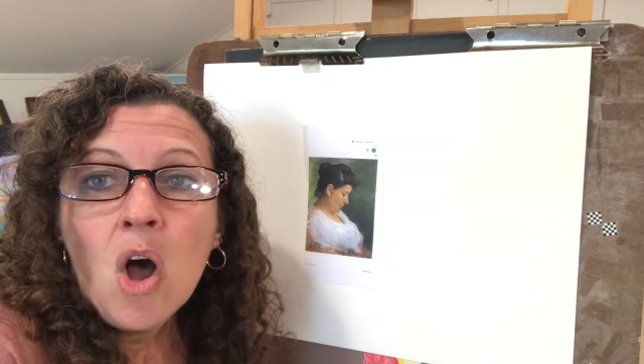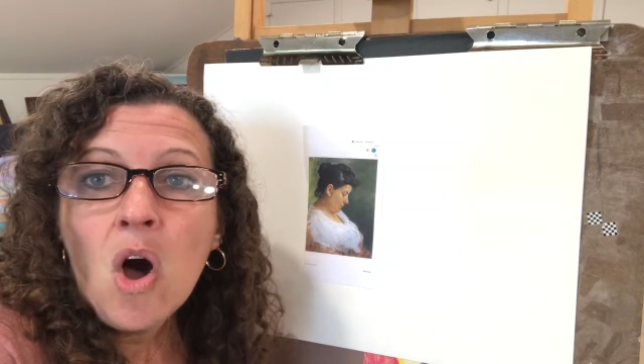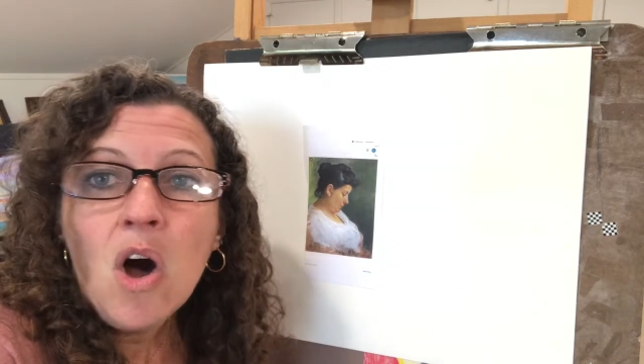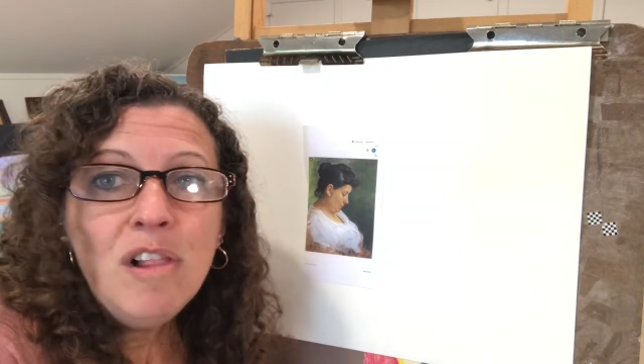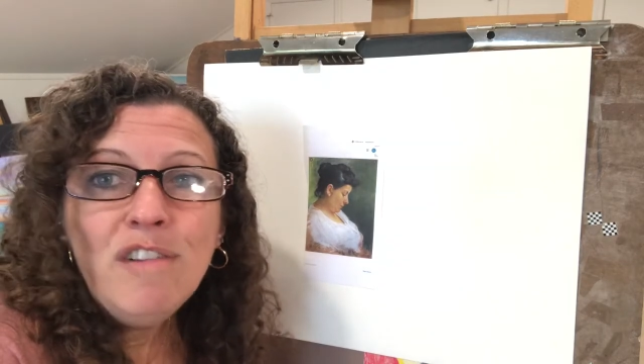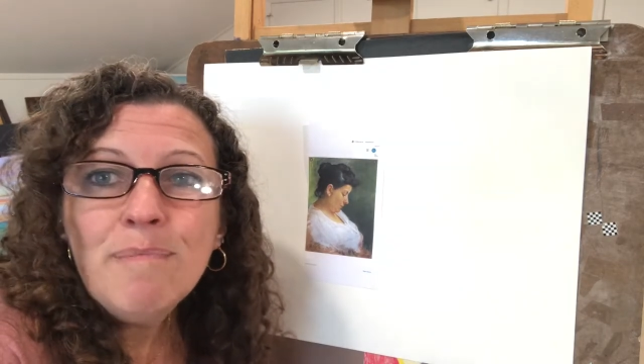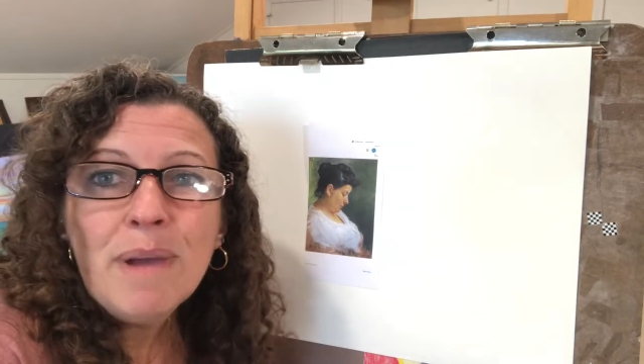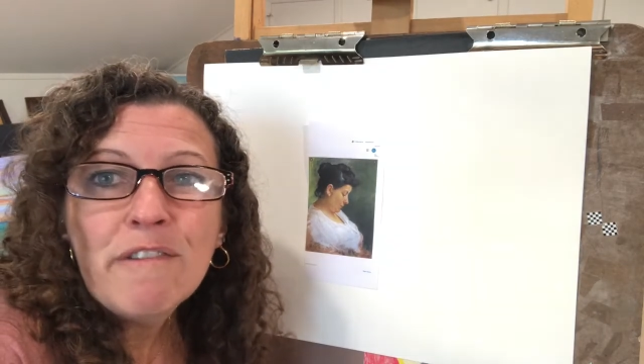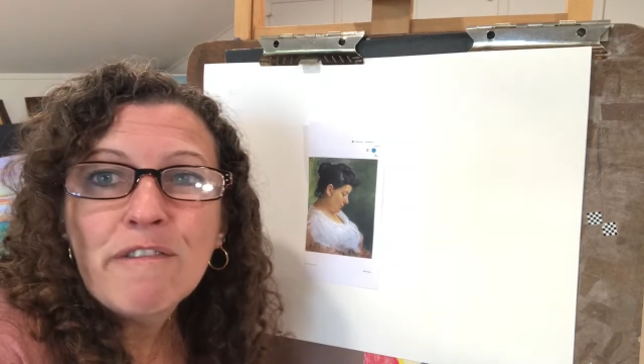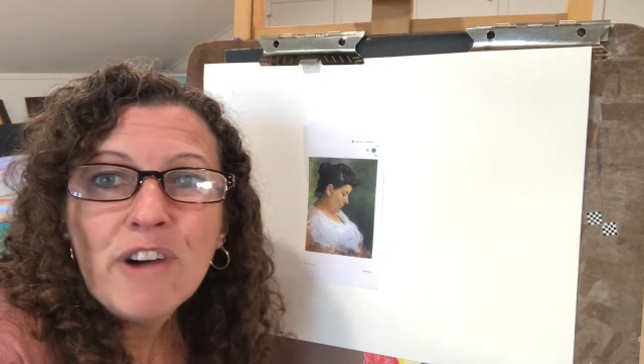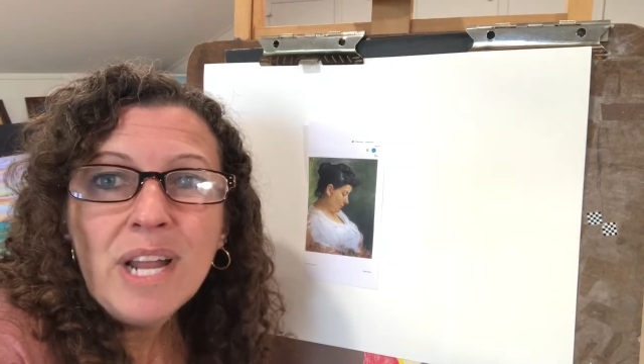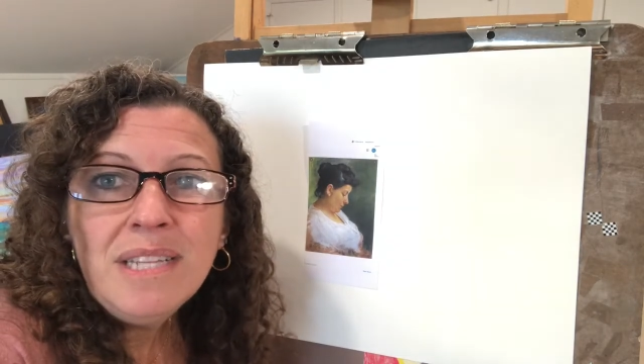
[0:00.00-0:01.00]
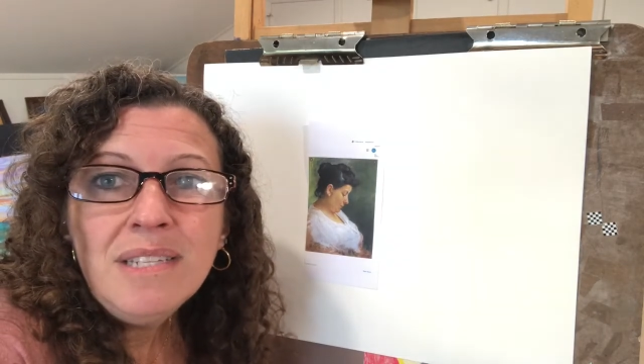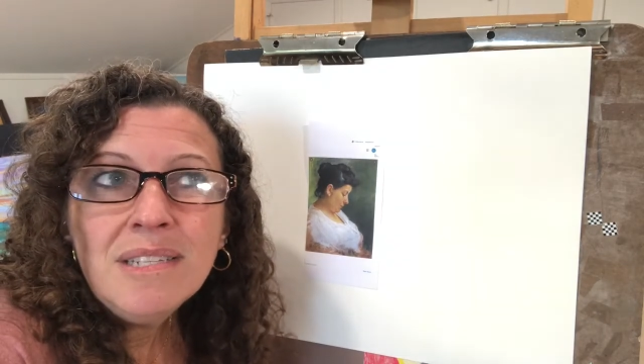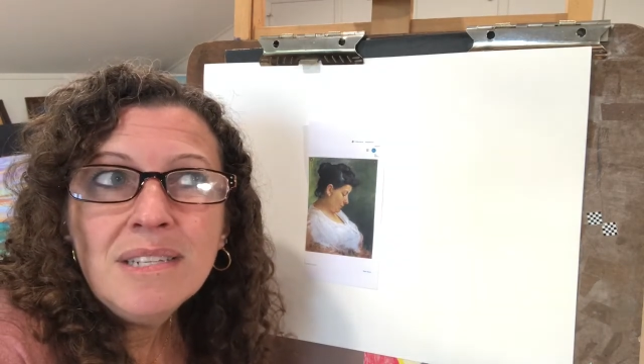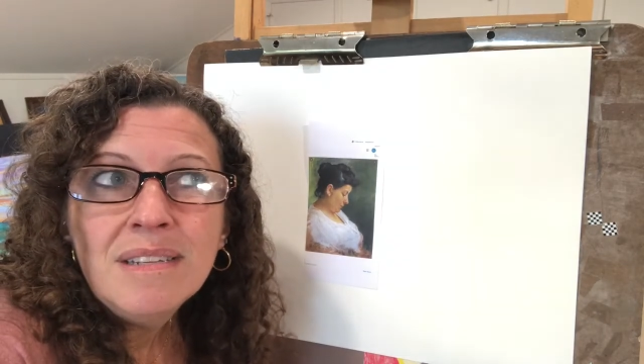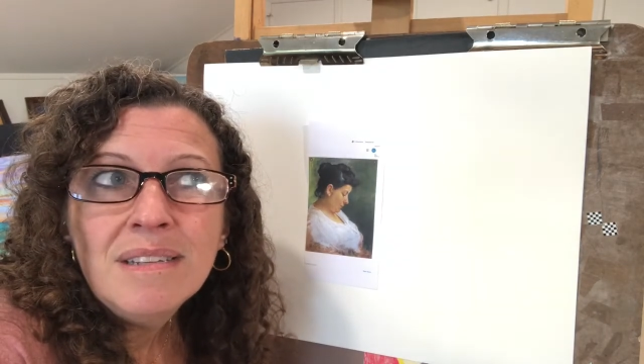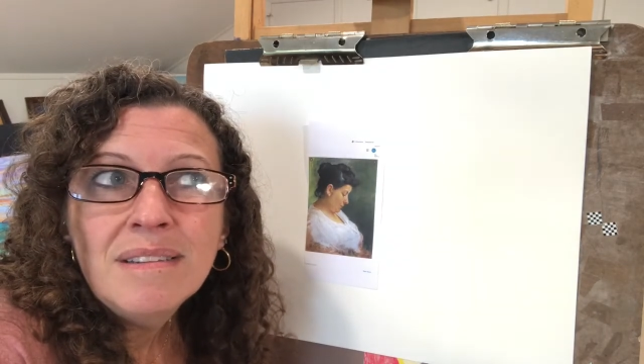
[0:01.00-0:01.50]
All of my
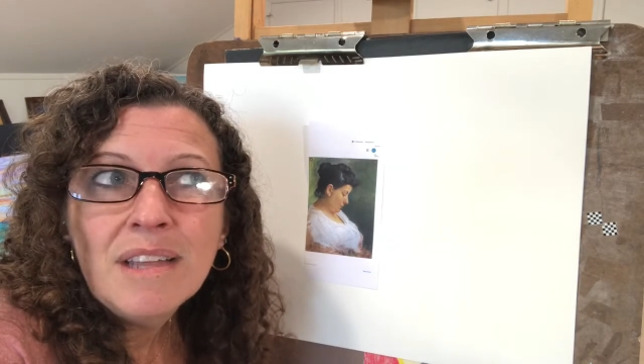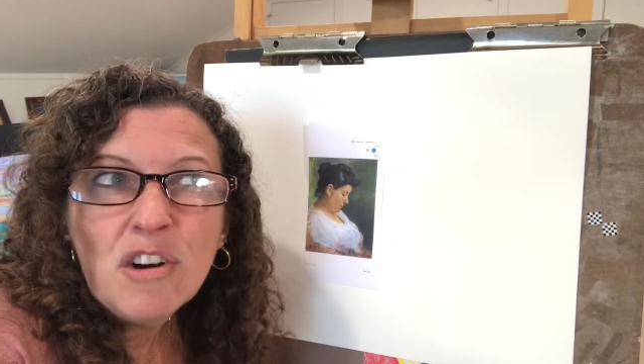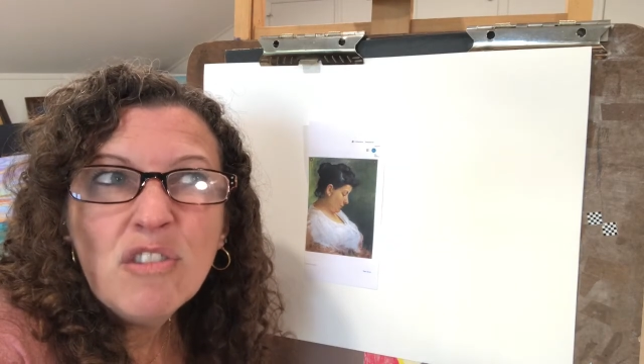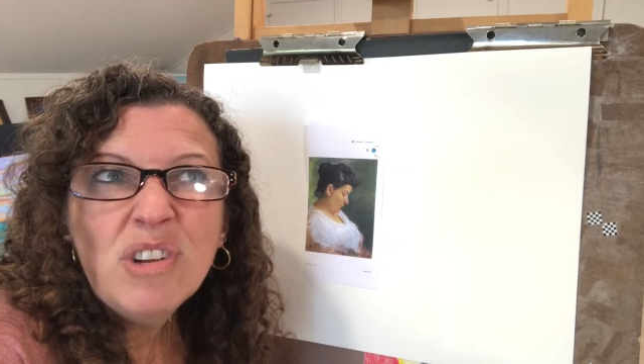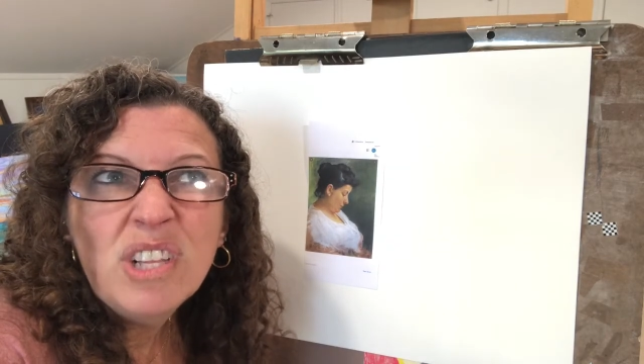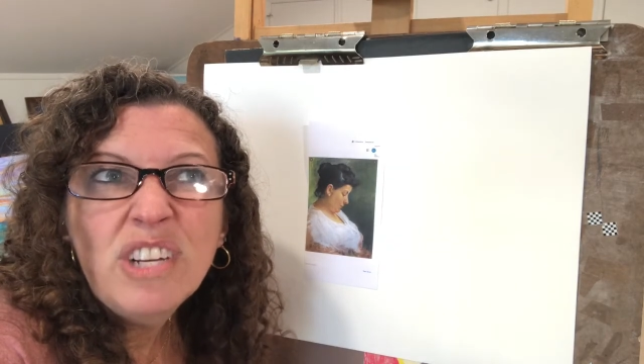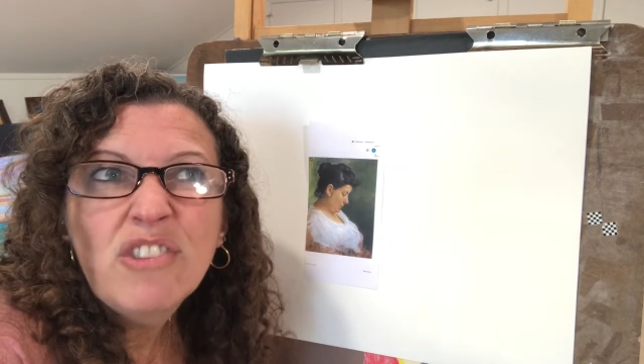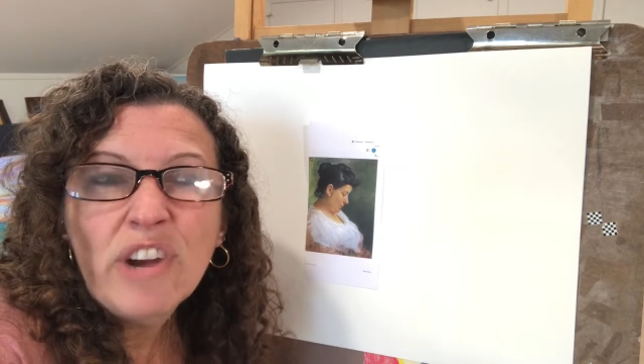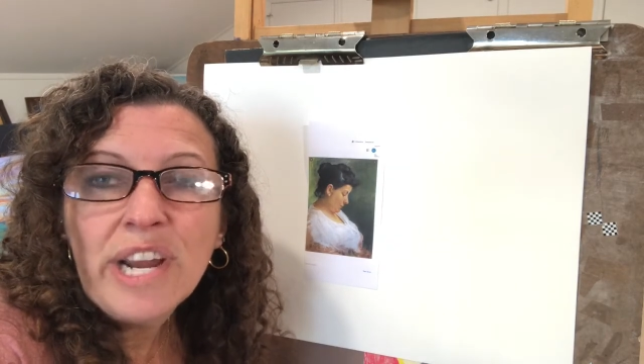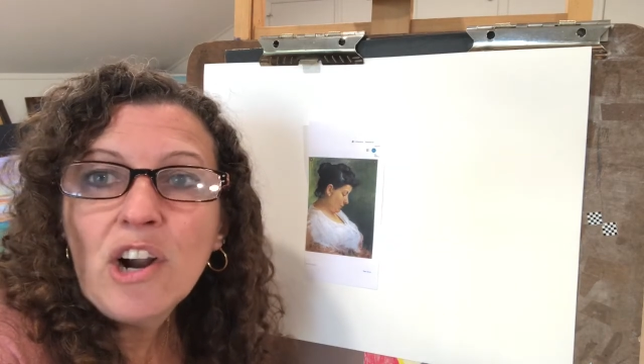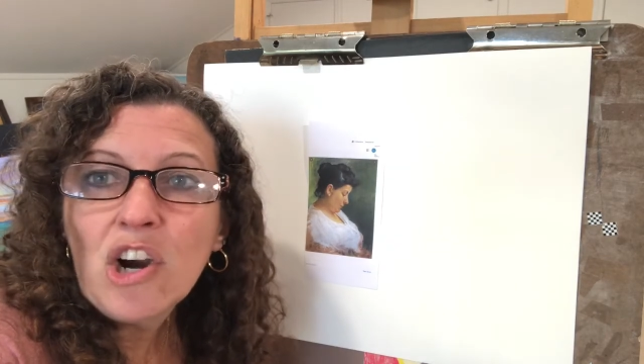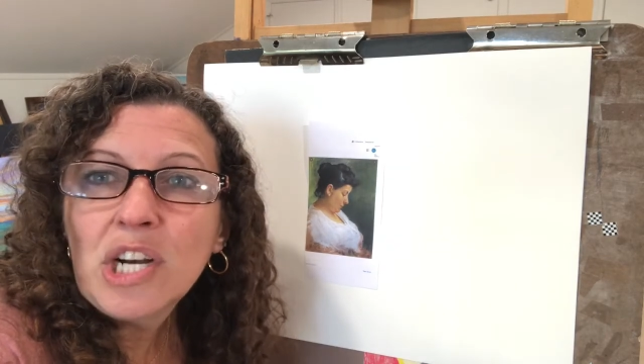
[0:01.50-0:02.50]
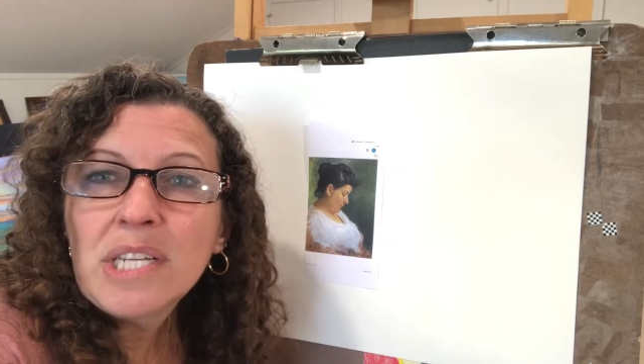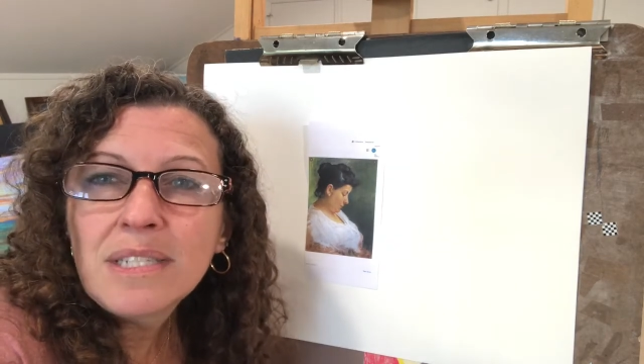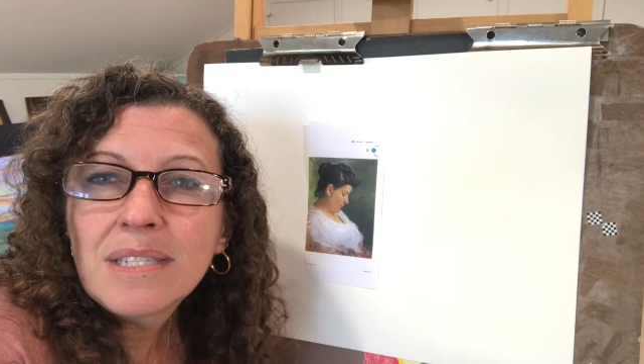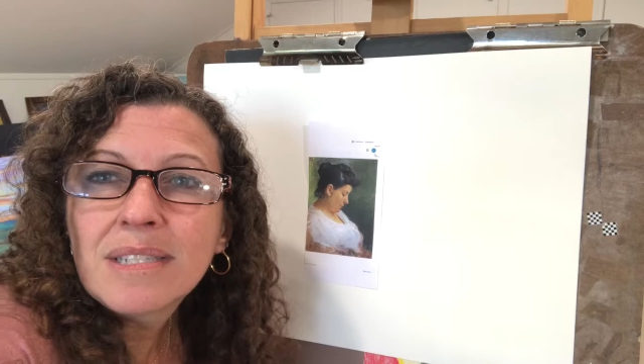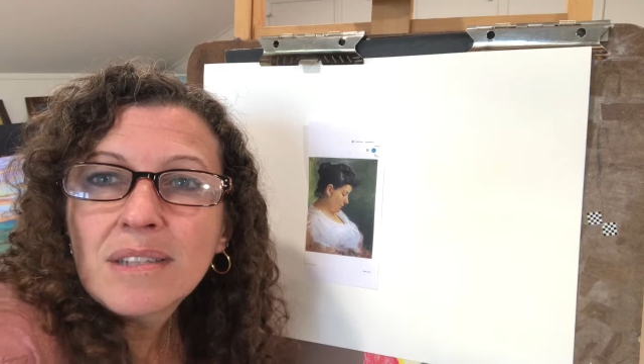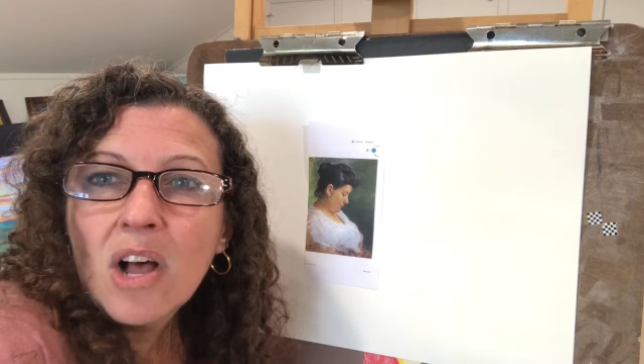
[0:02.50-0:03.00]
friends that are really great
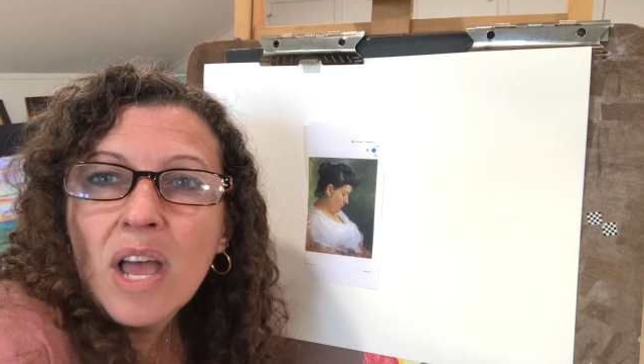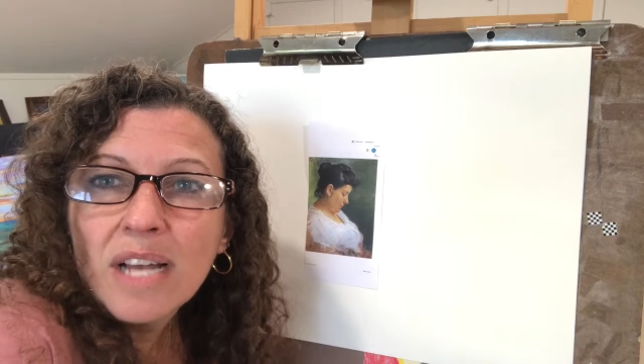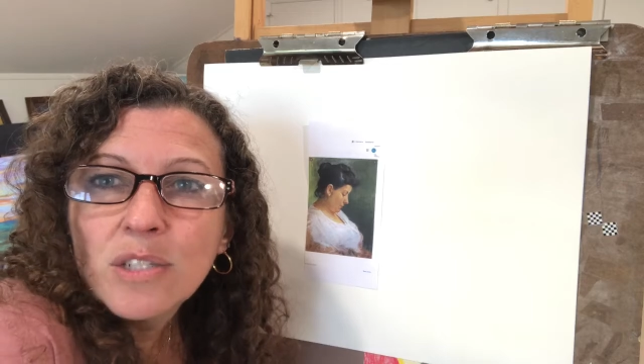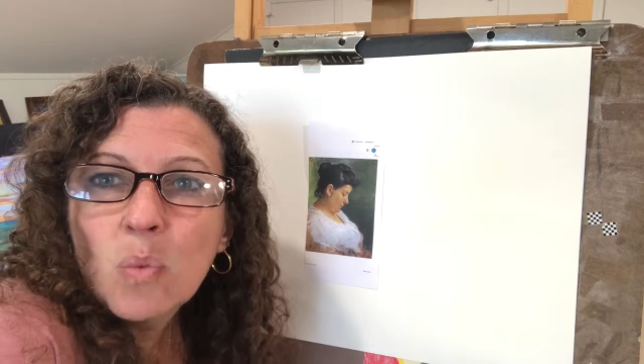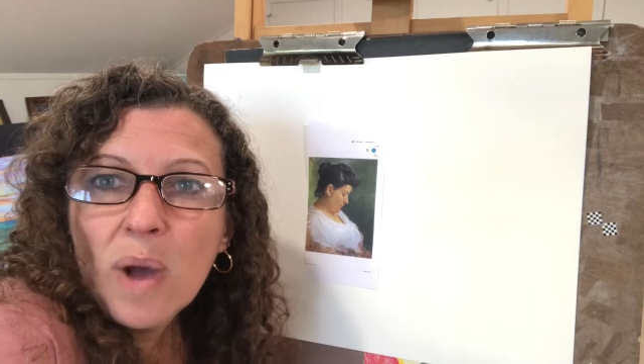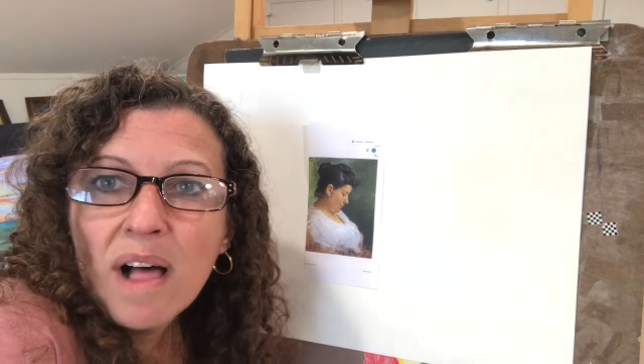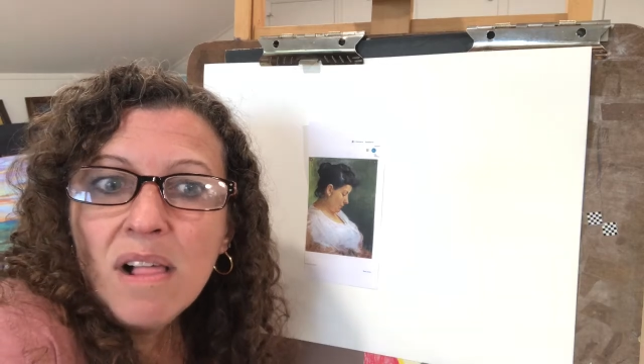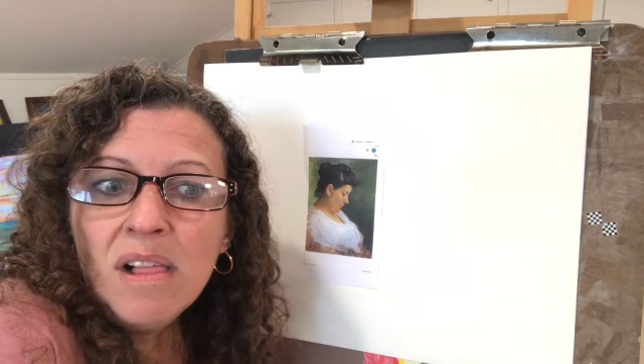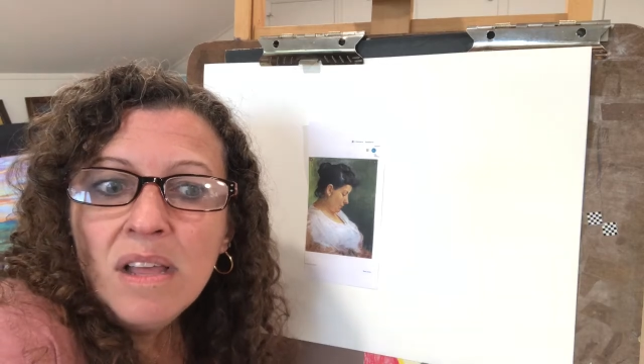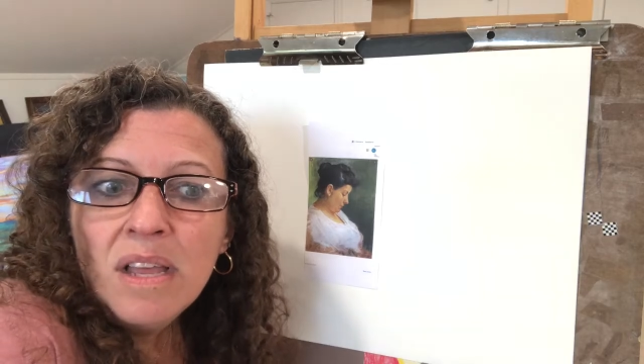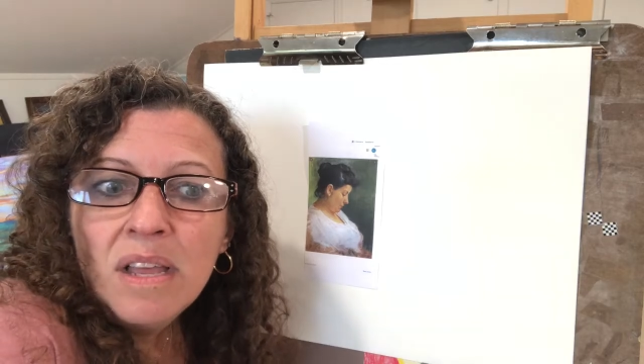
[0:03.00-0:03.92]
artists as well,